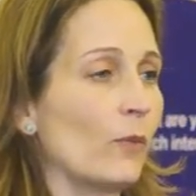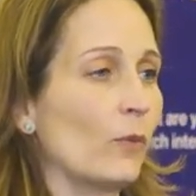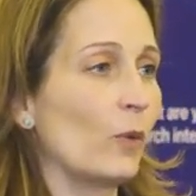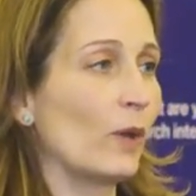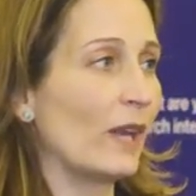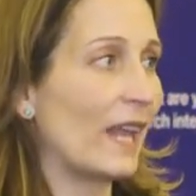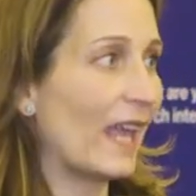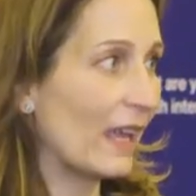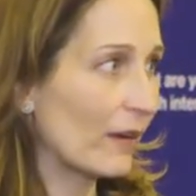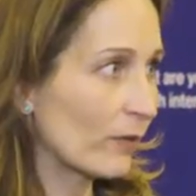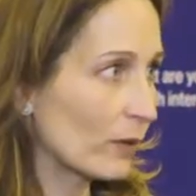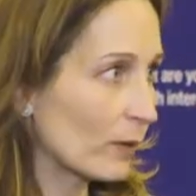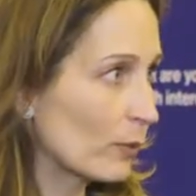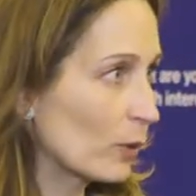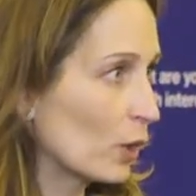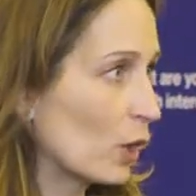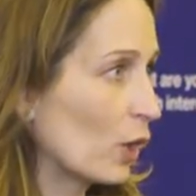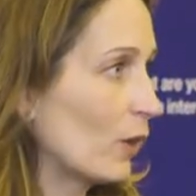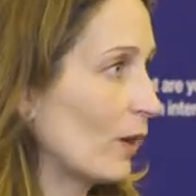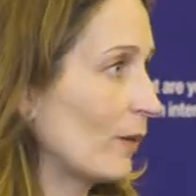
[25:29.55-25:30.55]
whatever
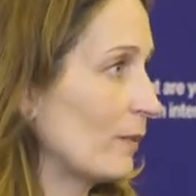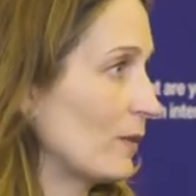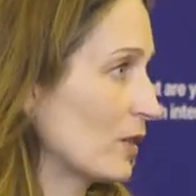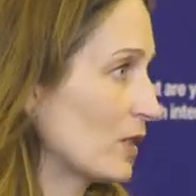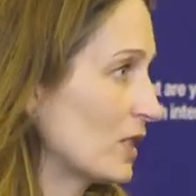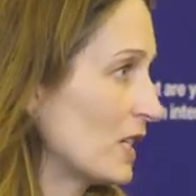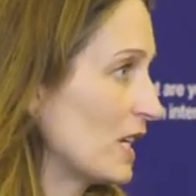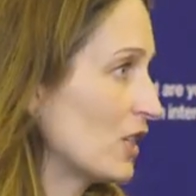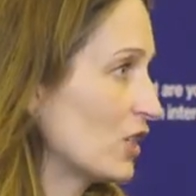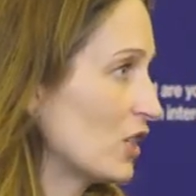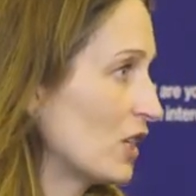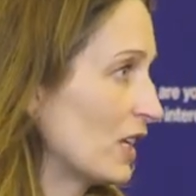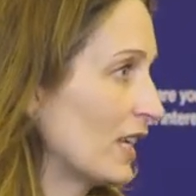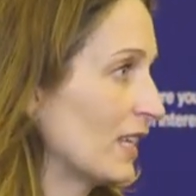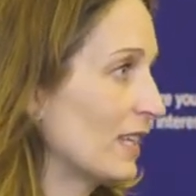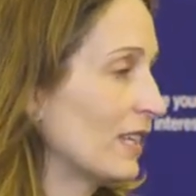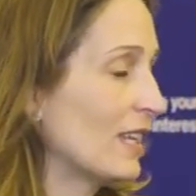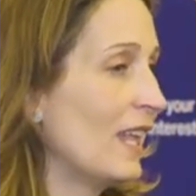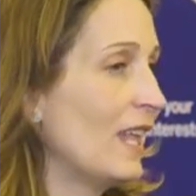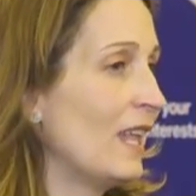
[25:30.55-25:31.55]
program you're teaching
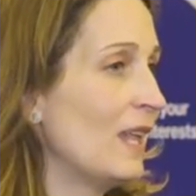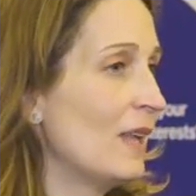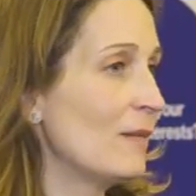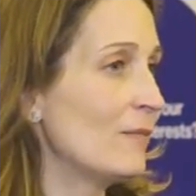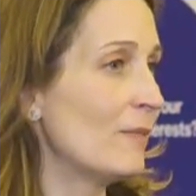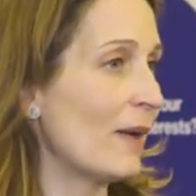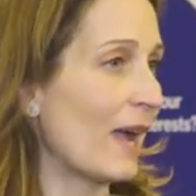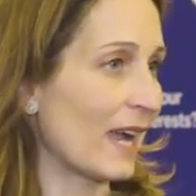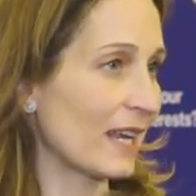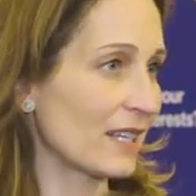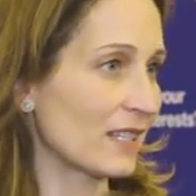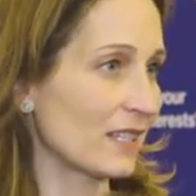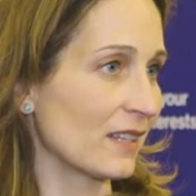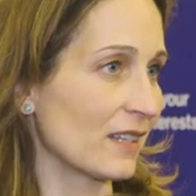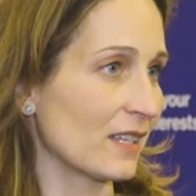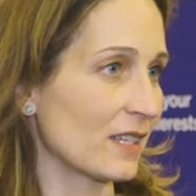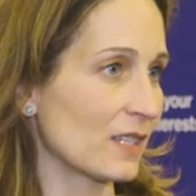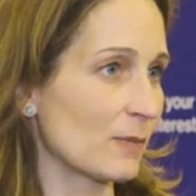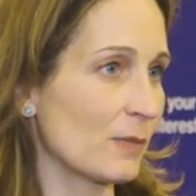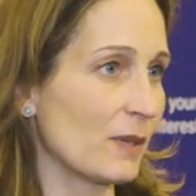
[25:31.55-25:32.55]
in back to
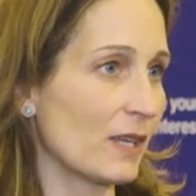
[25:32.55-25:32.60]
this.